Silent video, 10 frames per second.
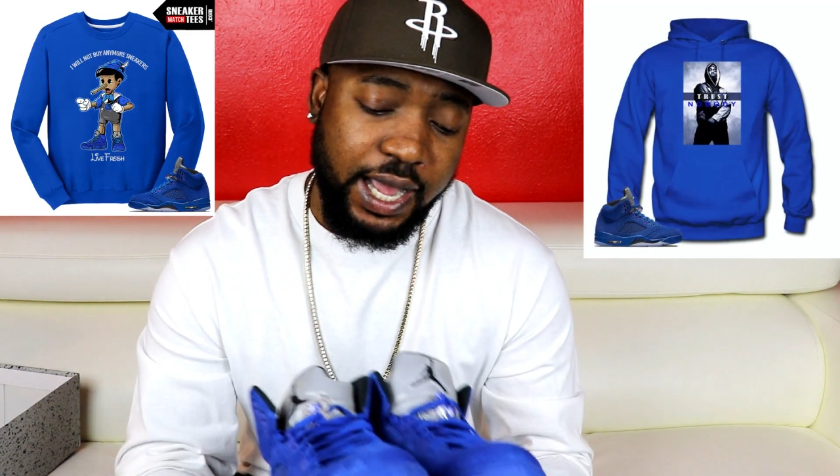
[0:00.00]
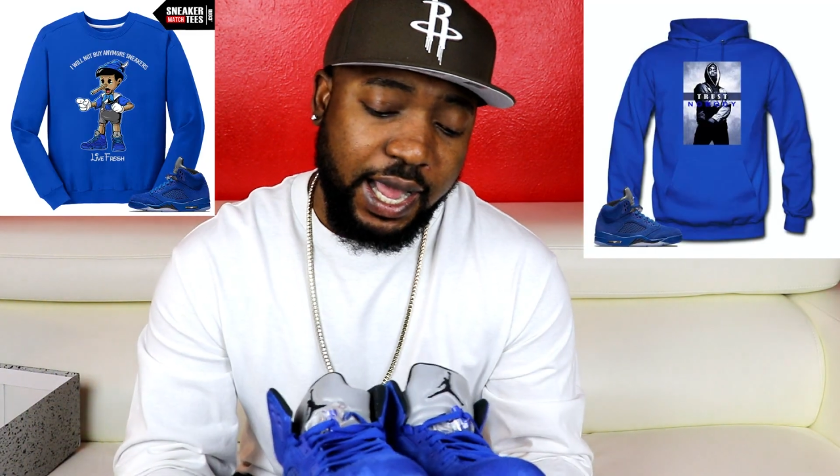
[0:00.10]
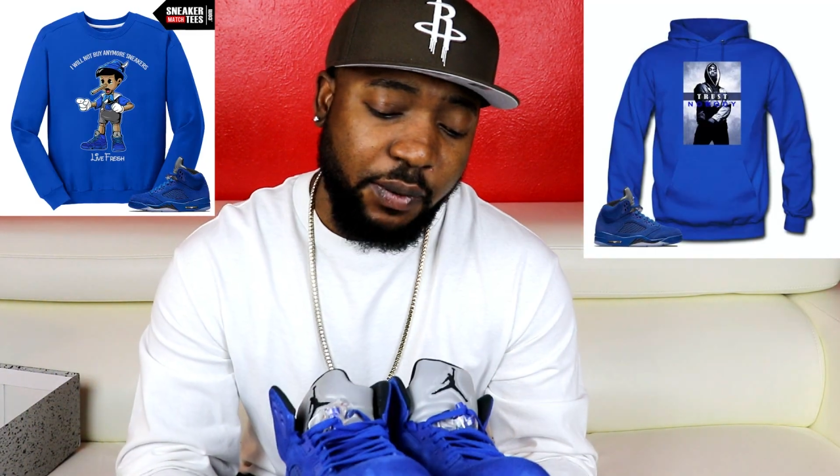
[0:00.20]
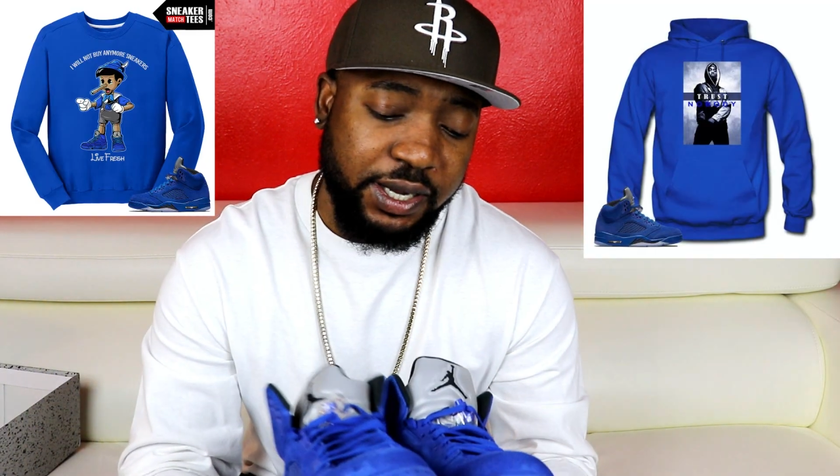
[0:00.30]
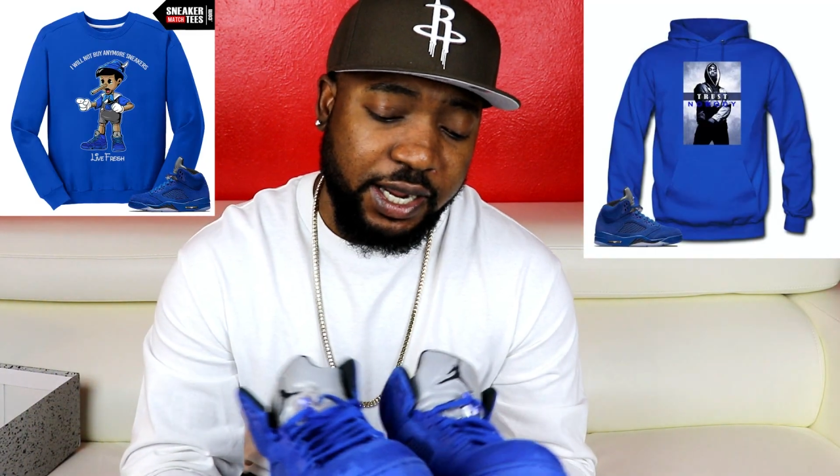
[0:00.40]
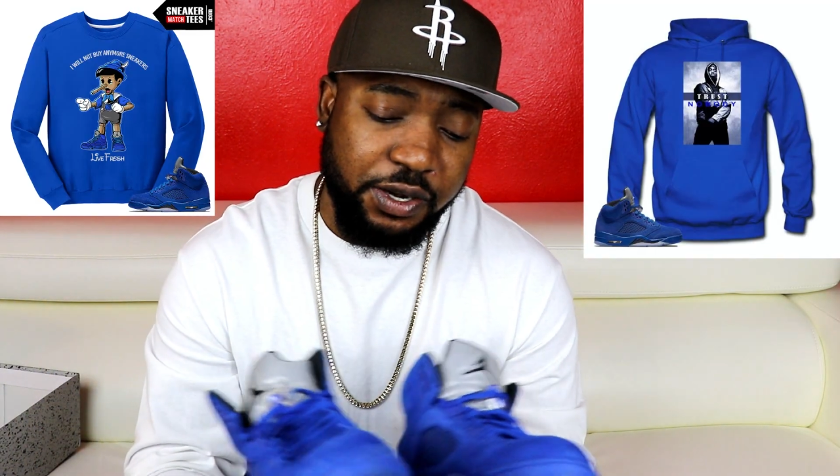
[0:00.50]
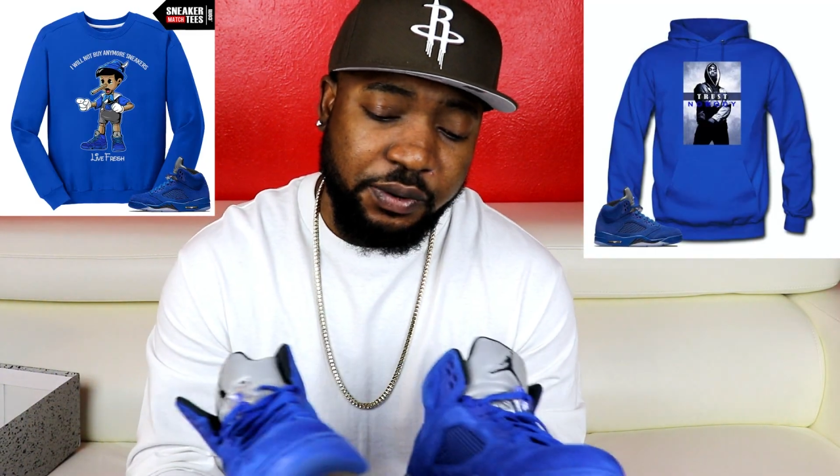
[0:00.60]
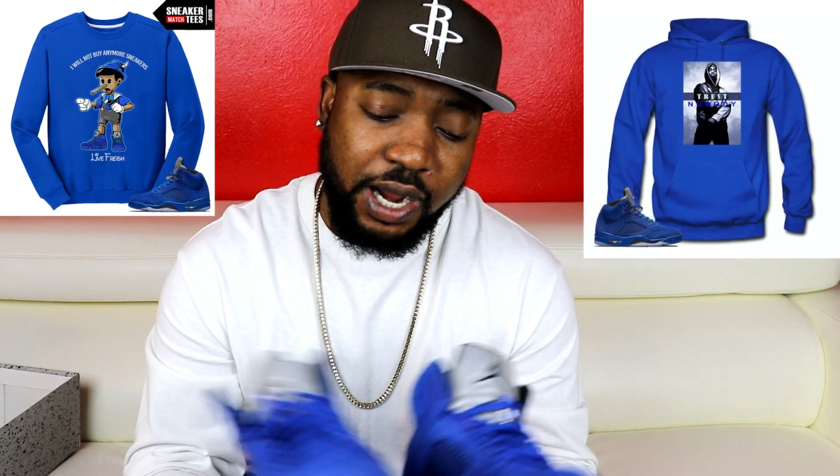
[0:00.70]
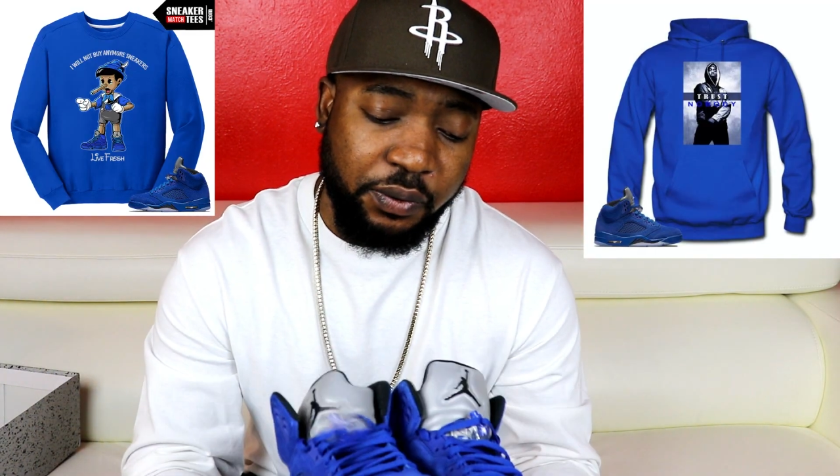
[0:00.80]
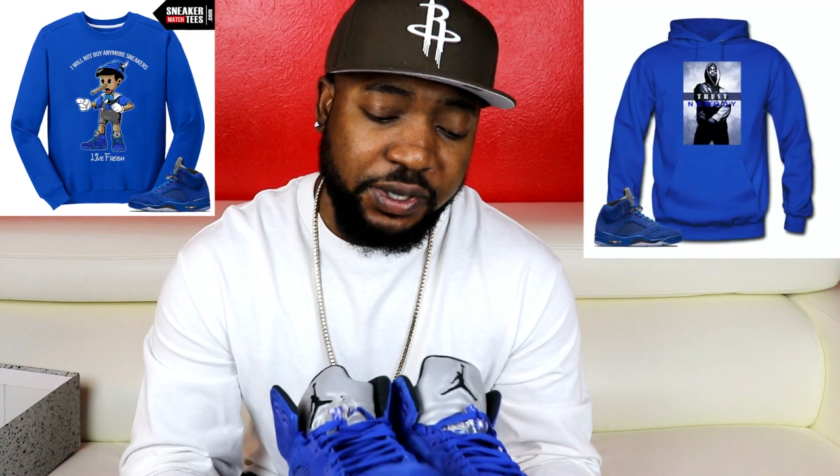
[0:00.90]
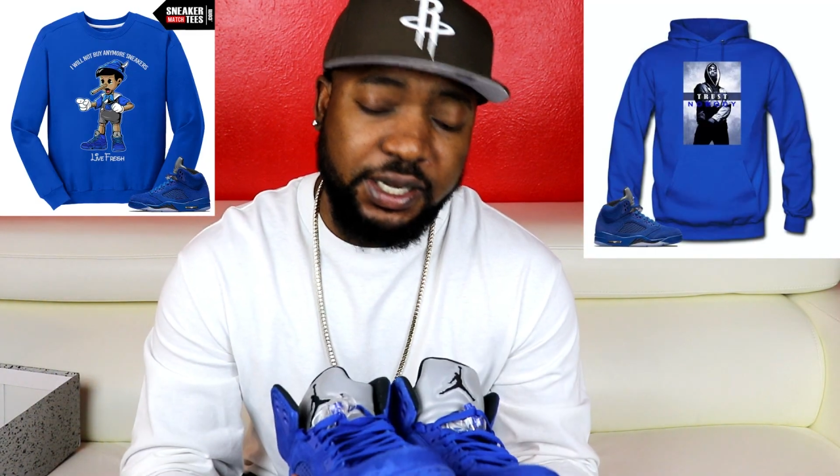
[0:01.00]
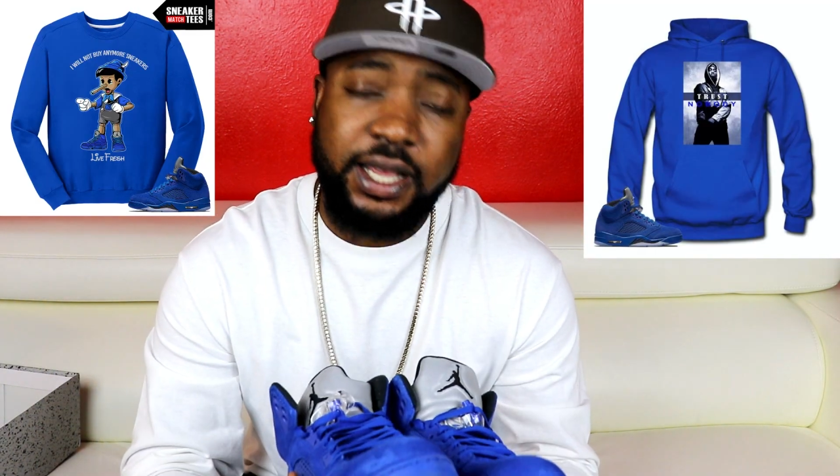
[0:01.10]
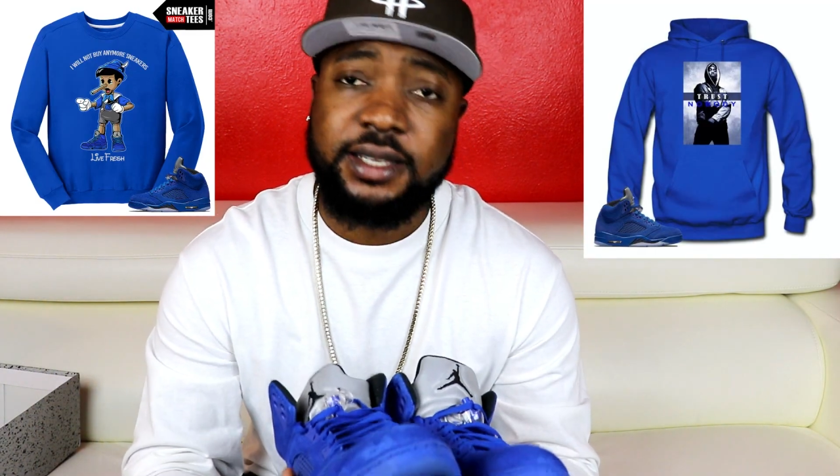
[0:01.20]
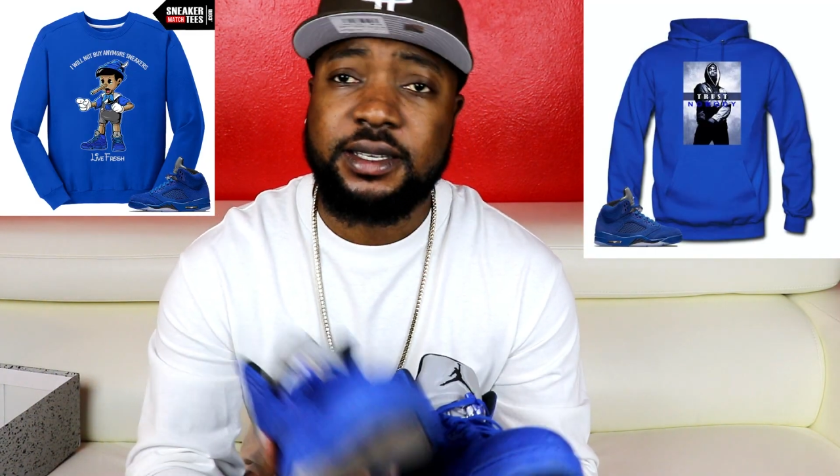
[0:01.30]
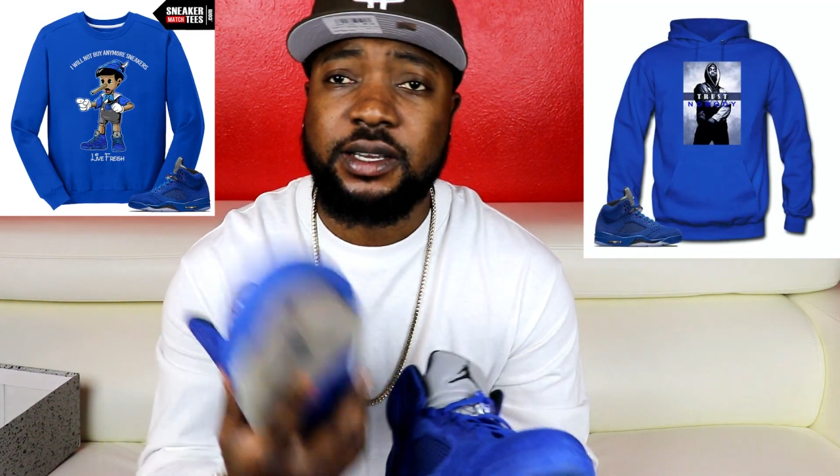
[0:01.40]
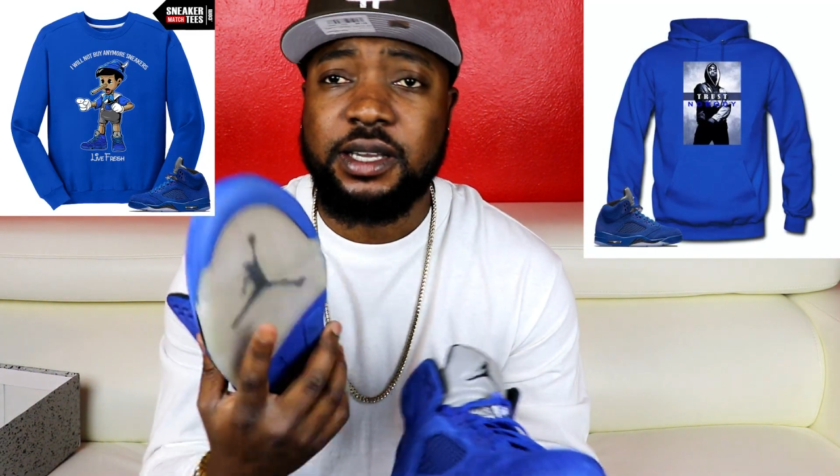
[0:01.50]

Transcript: what can you rock with this?